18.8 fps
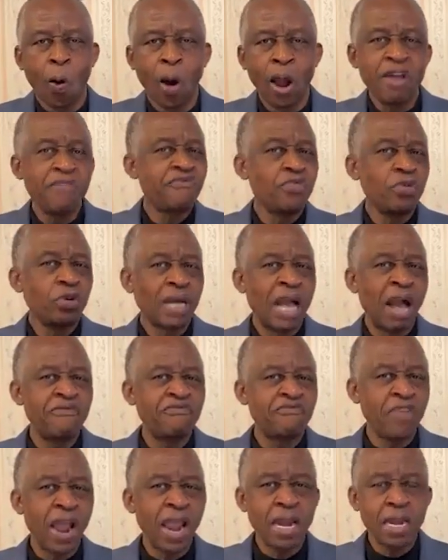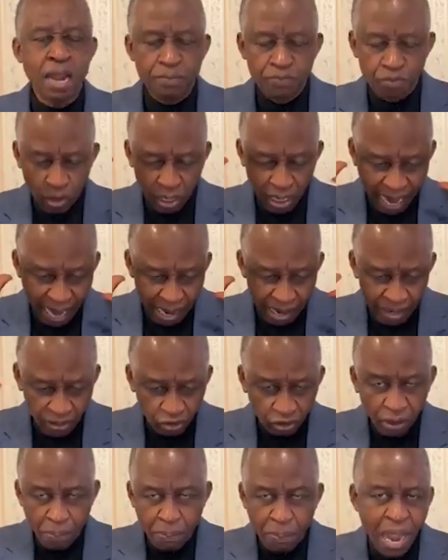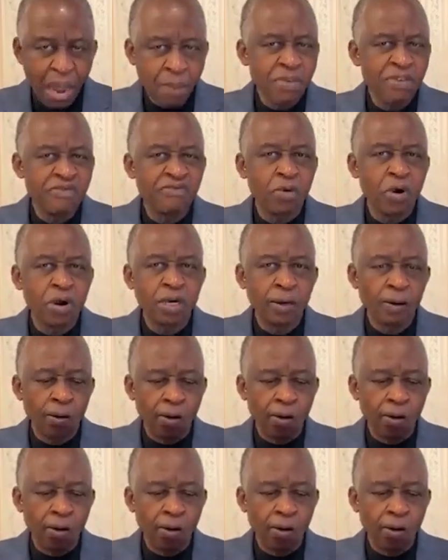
or if you can't find them, you can at least repent before